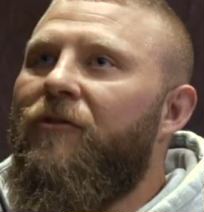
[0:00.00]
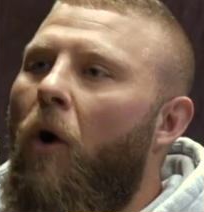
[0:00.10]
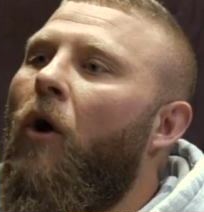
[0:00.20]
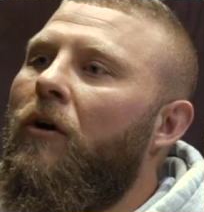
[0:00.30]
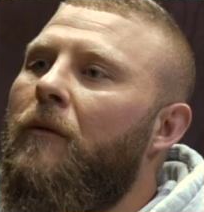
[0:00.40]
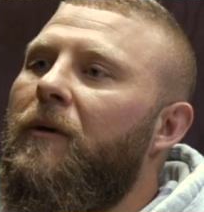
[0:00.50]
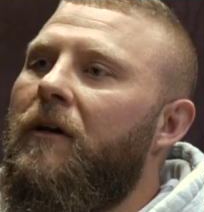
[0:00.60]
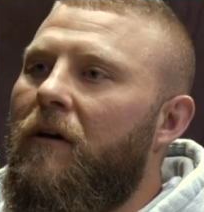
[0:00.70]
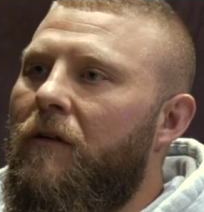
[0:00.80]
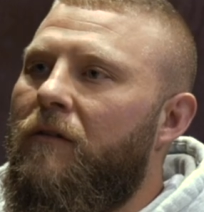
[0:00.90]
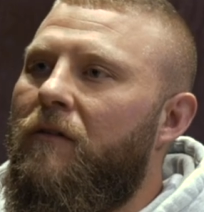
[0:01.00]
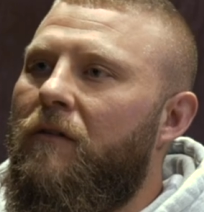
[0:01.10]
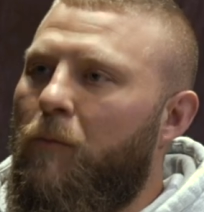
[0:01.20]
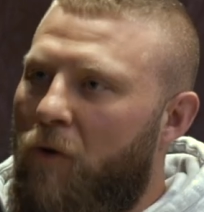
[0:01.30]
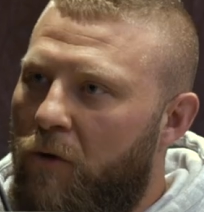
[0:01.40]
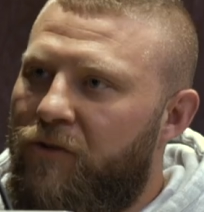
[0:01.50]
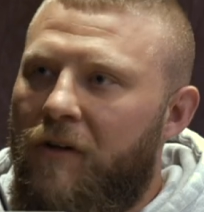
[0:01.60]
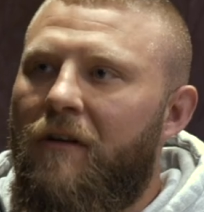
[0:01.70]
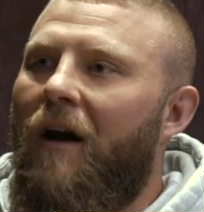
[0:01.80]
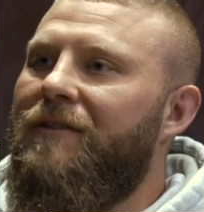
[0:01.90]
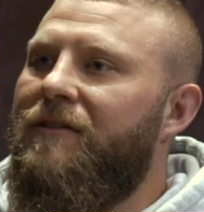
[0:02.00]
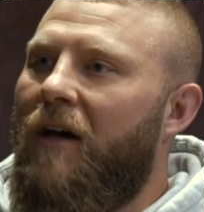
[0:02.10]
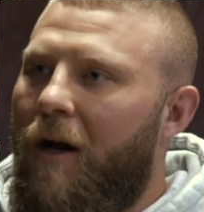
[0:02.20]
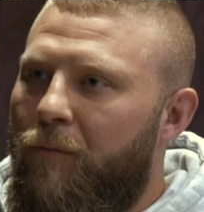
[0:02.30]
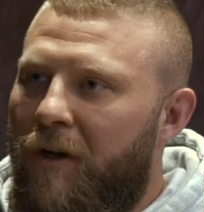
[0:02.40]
it's harder because I'm coaching nonstop.